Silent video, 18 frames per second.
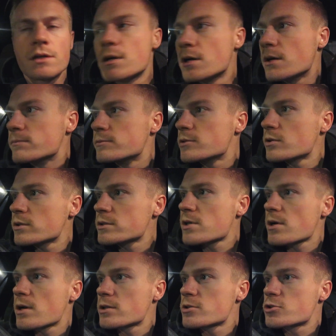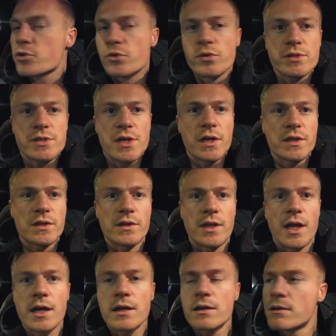I'm not entirely sure what's going on
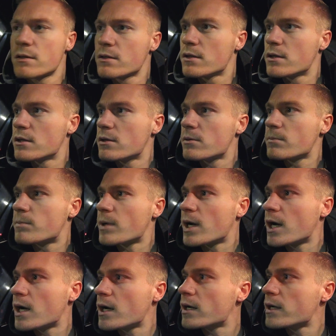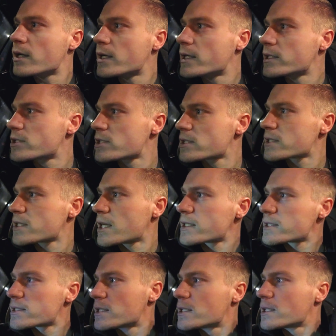there, but it just
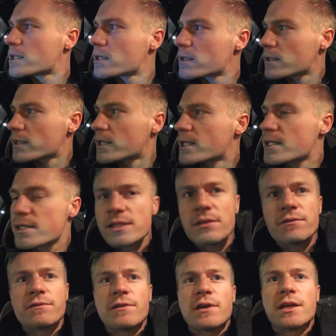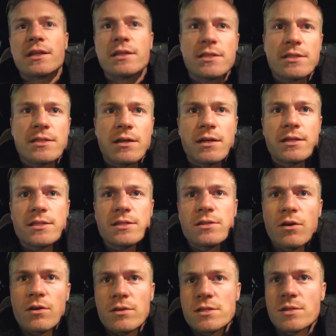has a little hissy fit and decides
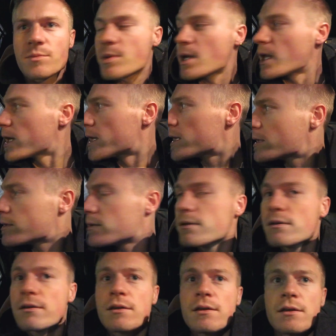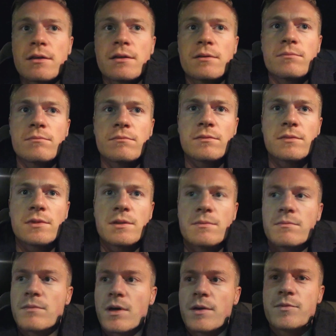not to play
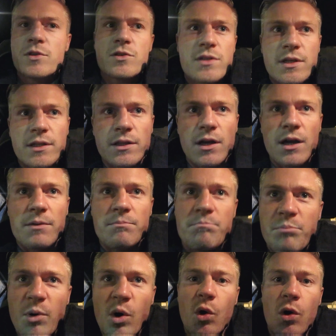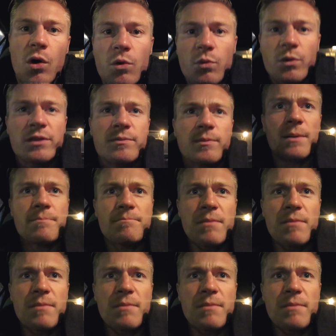my music that I bought with my